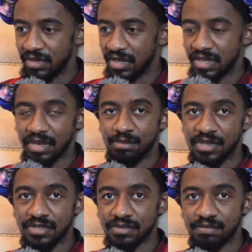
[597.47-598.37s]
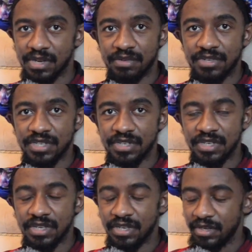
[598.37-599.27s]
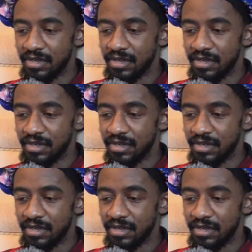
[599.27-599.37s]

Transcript: yet again because I returned it,